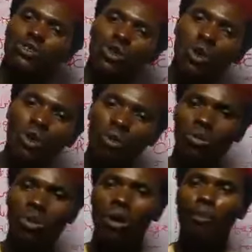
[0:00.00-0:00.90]

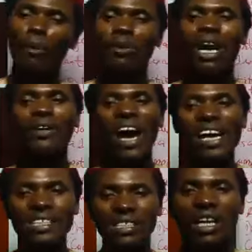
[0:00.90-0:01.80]
to
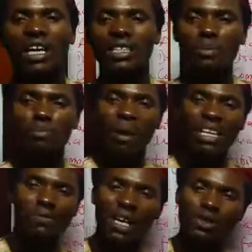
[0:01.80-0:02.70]
popularize the
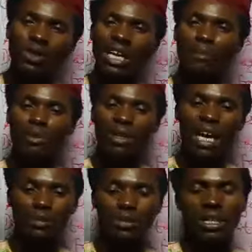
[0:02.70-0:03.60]
manifestos and
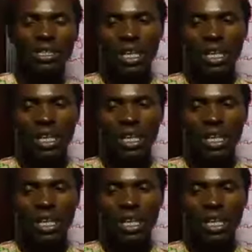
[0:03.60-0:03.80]
programs